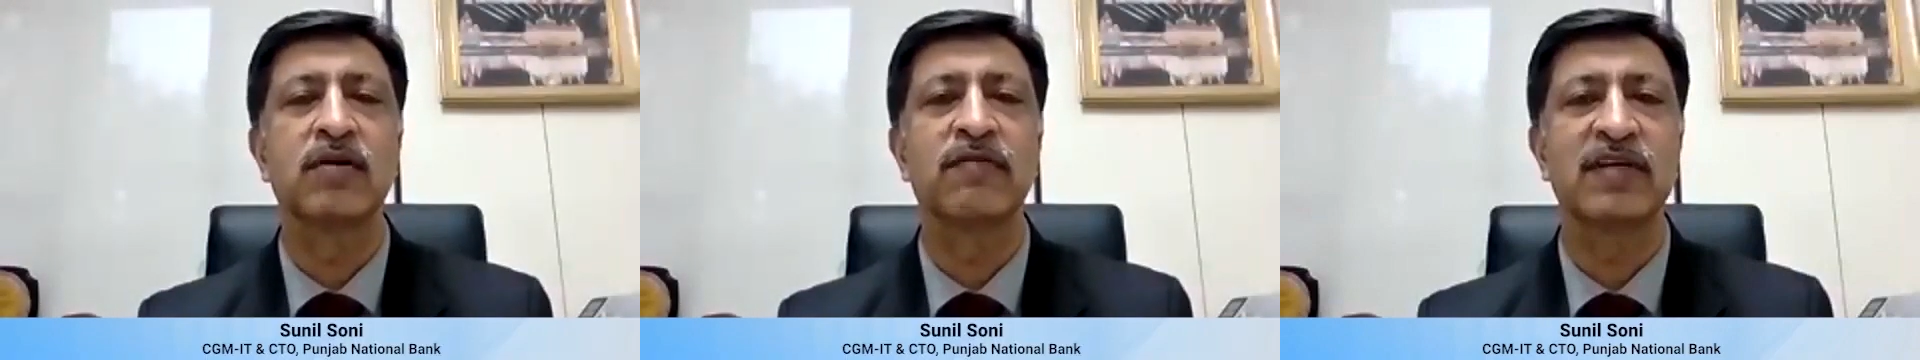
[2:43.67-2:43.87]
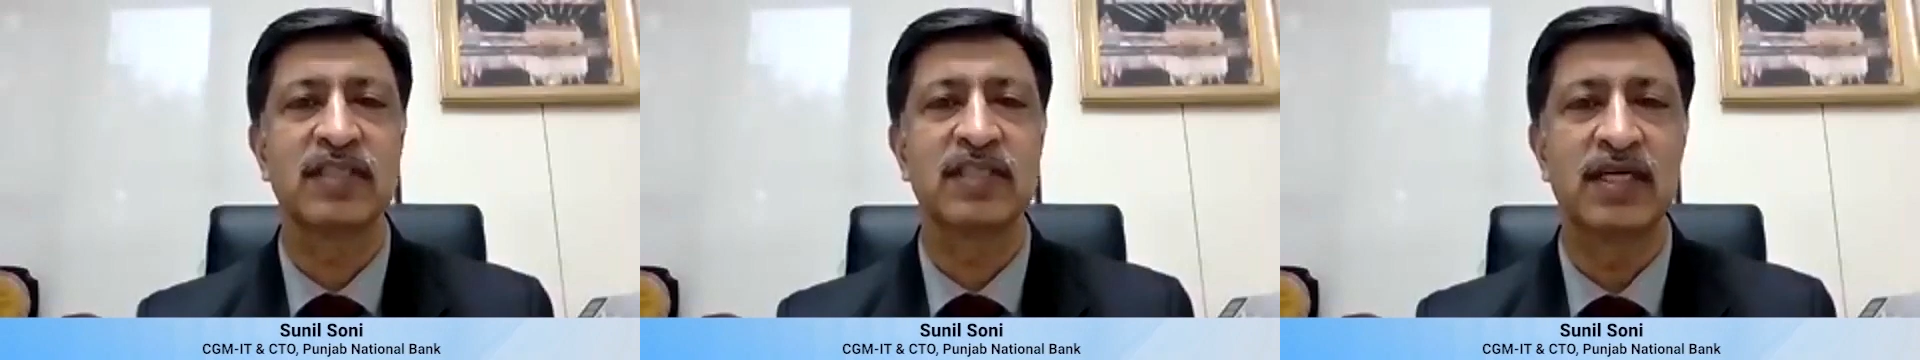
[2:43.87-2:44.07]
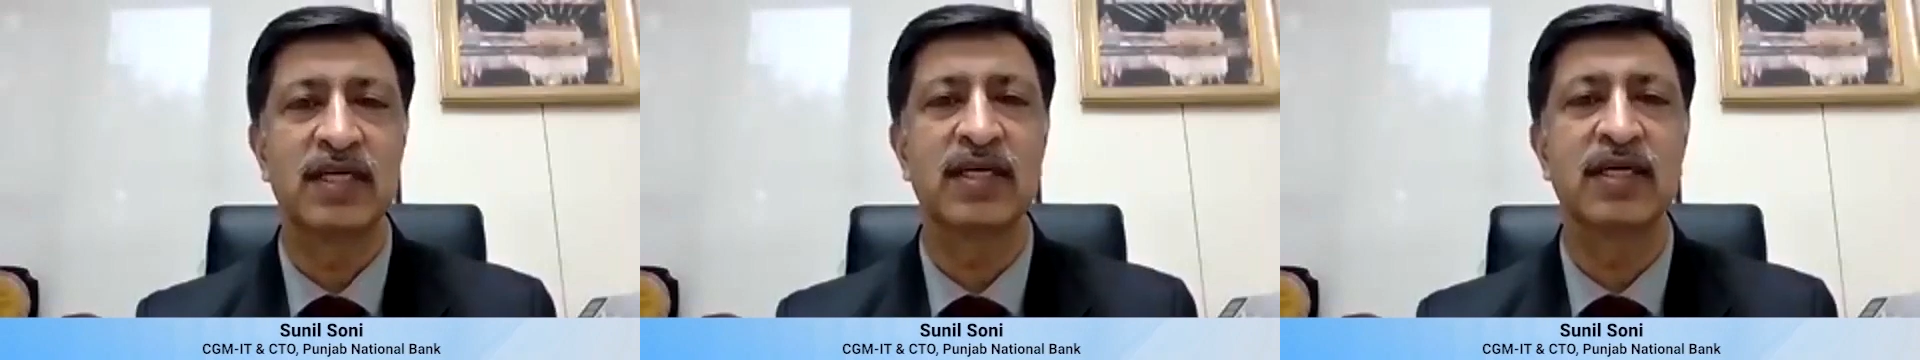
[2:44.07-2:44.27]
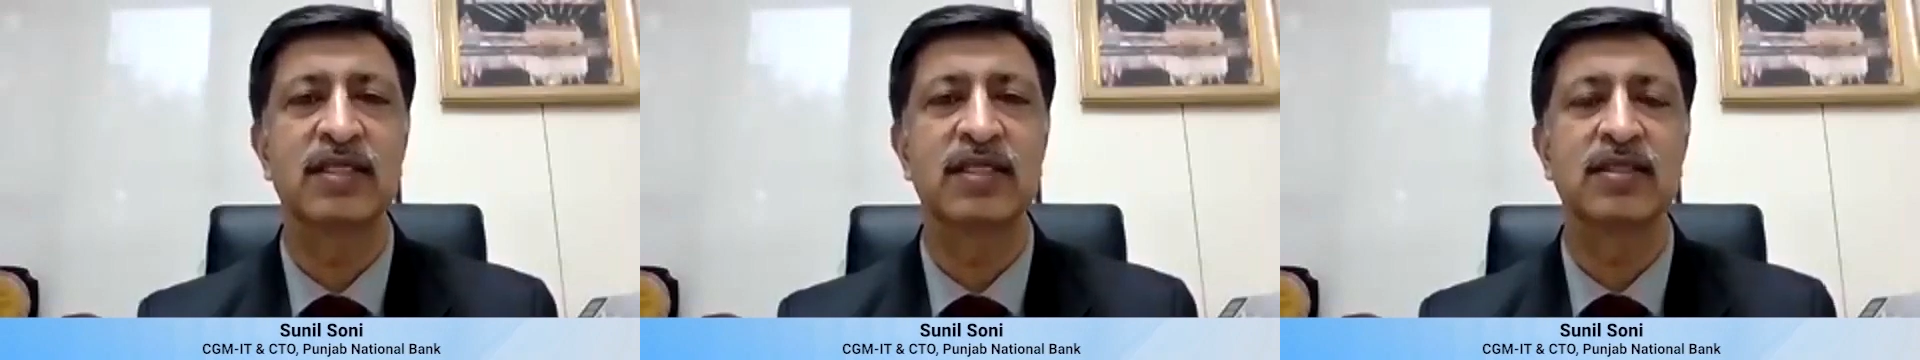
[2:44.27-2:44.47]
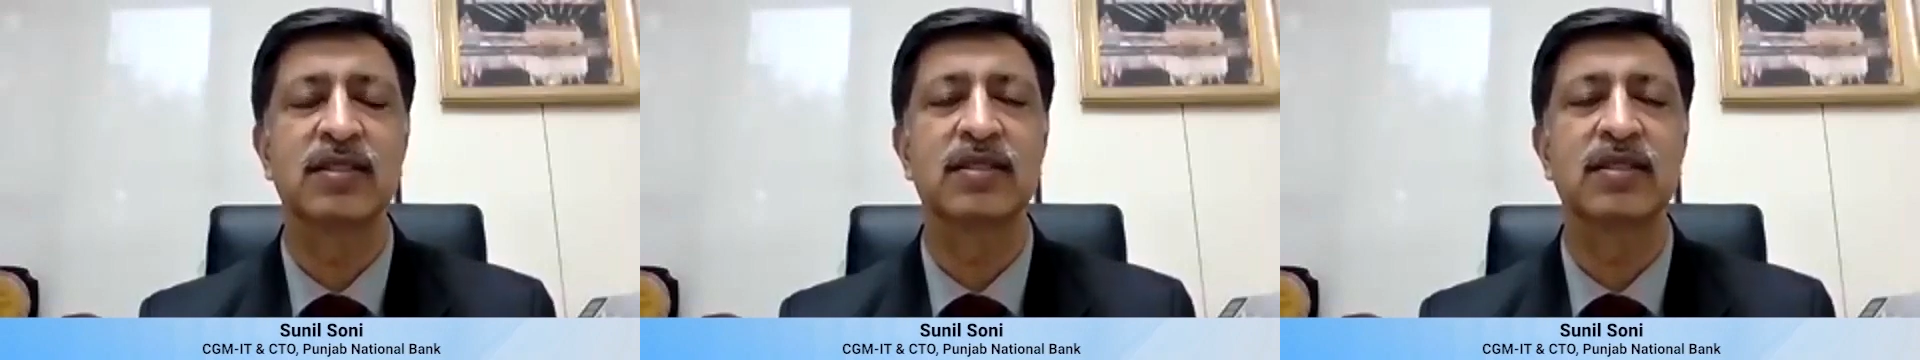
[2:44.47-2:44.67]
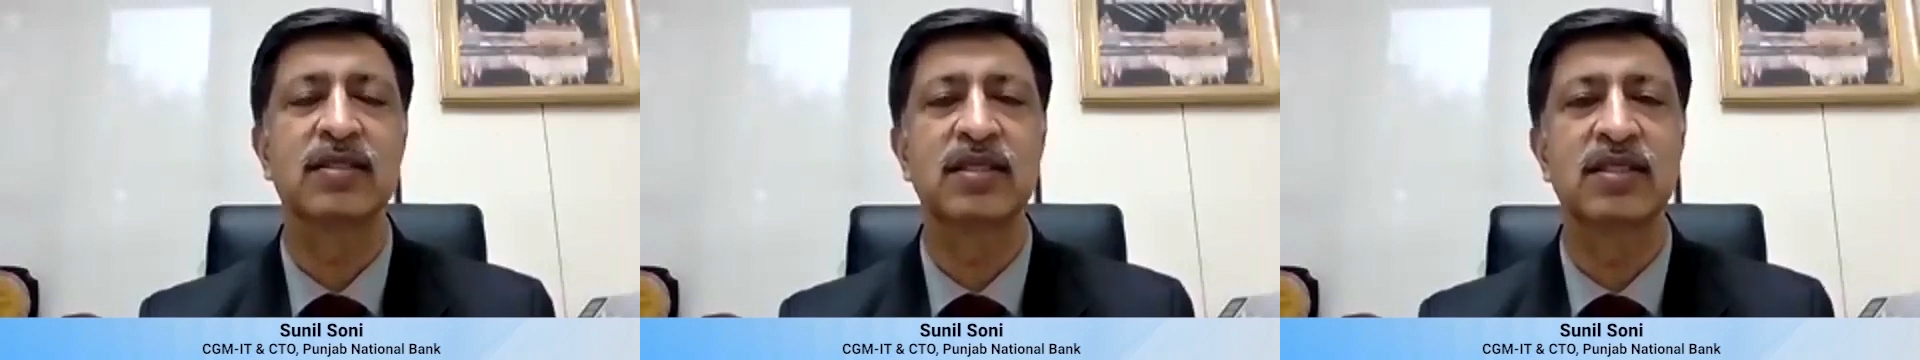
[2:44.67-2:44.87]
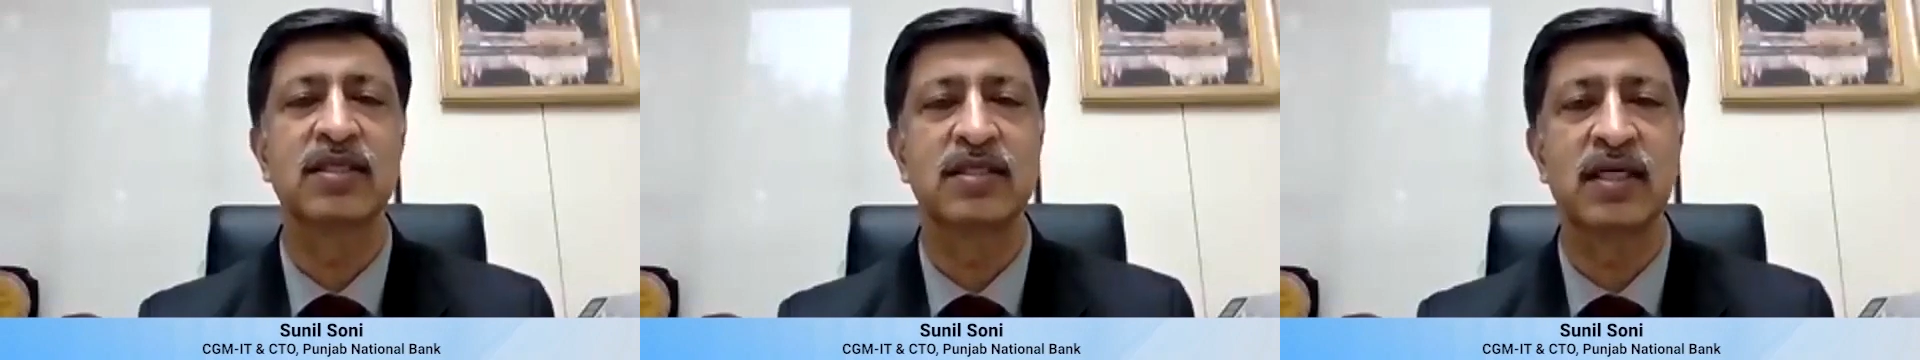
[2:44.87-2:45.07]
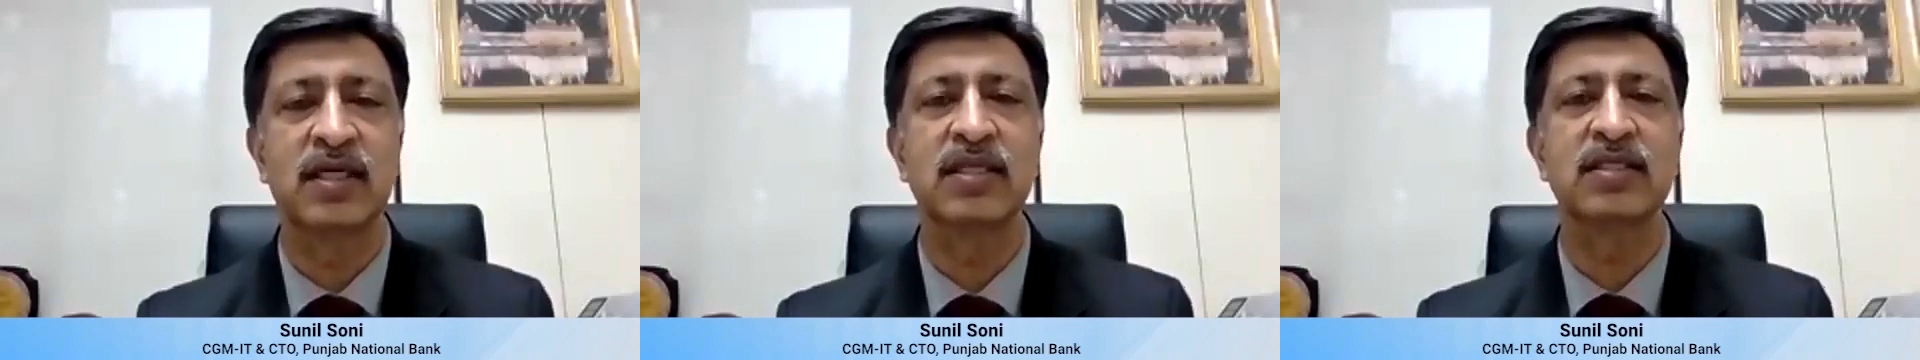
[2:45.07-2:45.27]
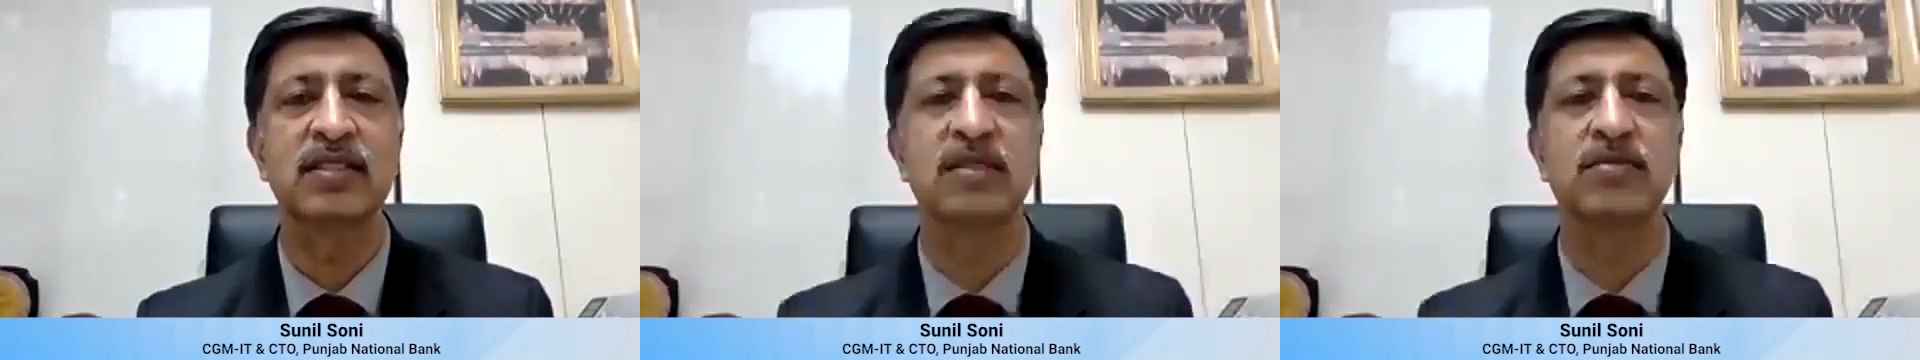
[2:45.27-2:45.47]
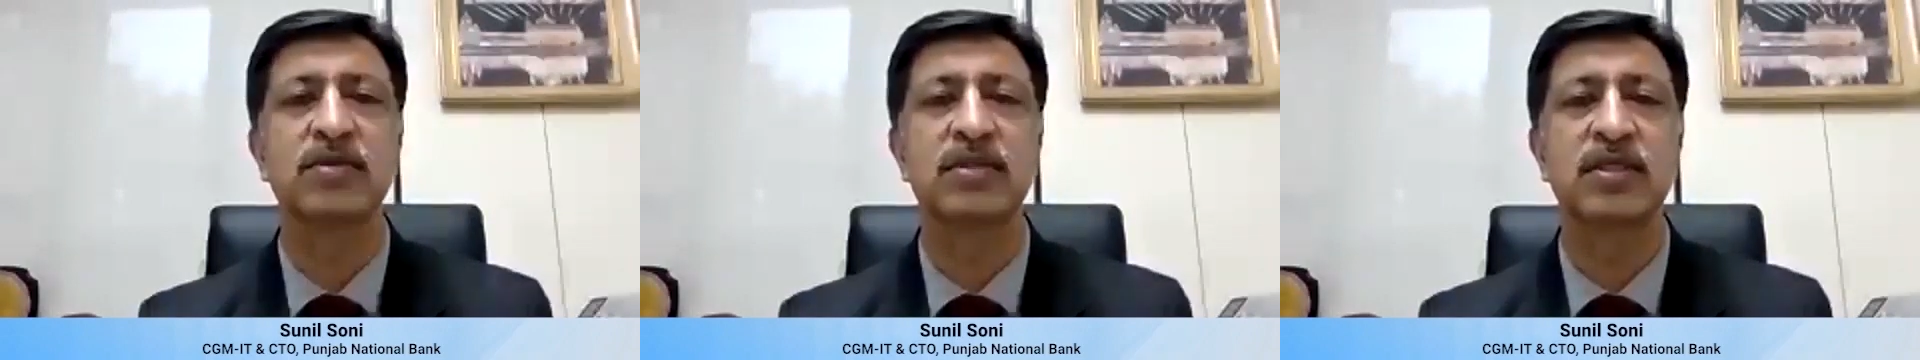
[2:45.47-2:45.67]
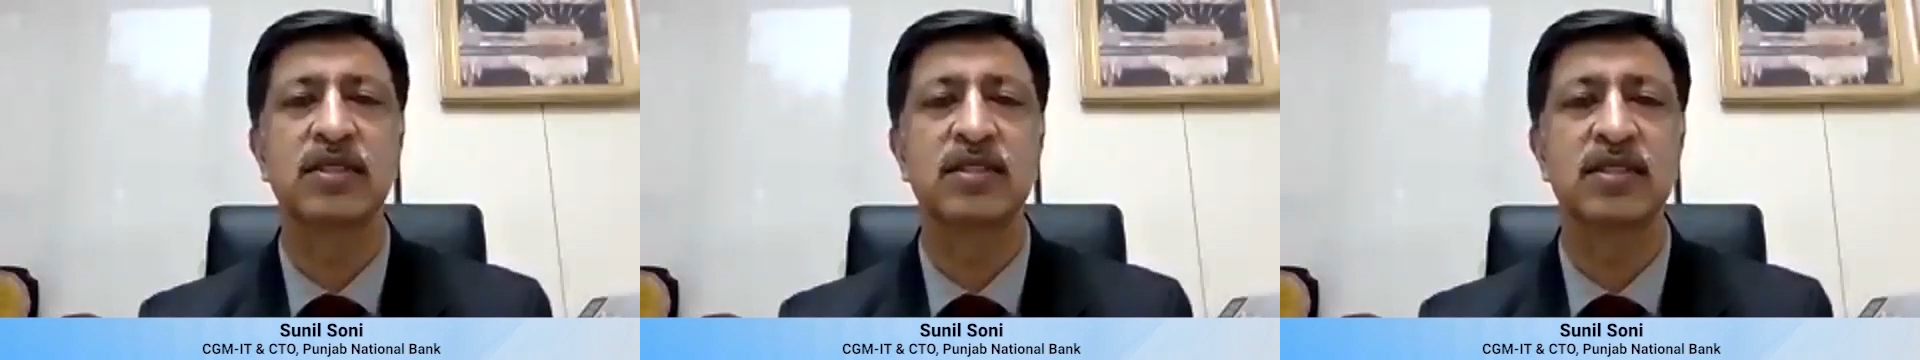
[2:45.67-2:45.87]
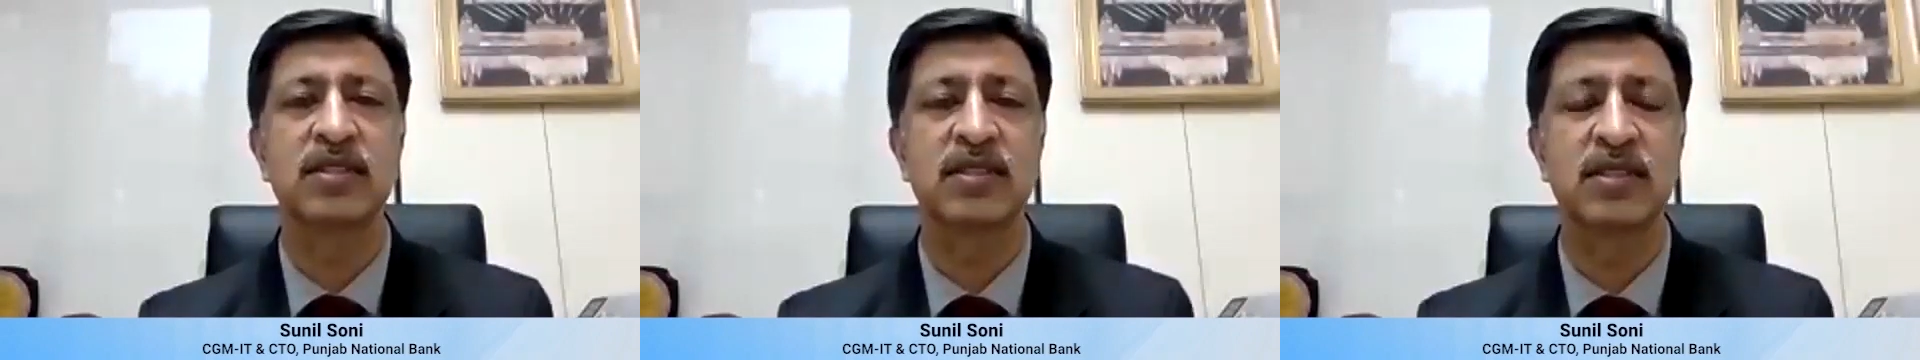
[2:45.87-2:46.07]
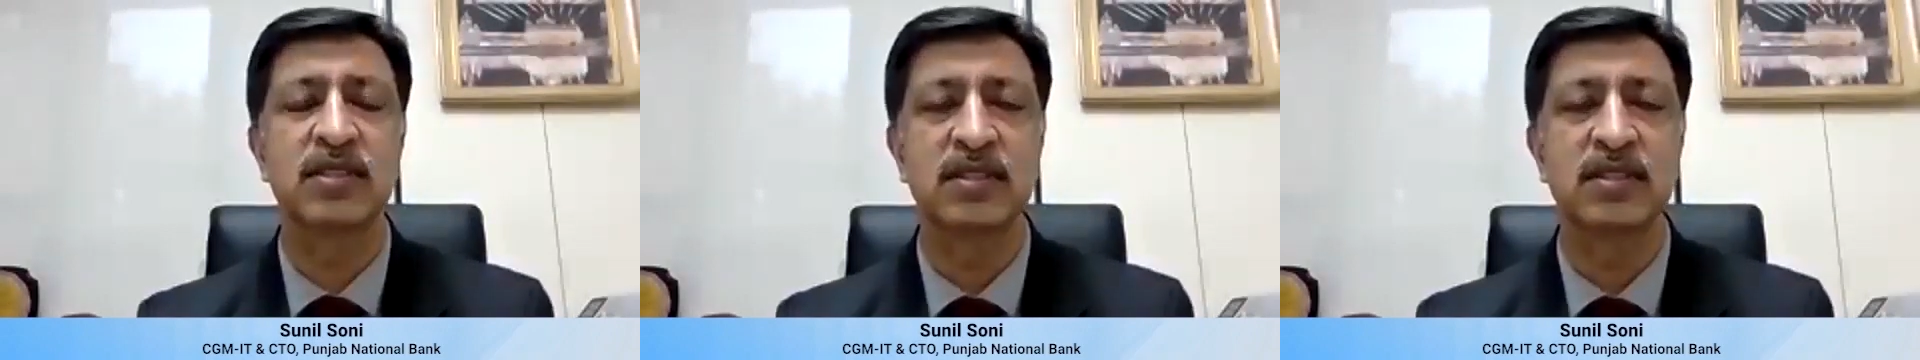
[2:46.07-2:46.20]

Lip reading: facilitates the change in procedures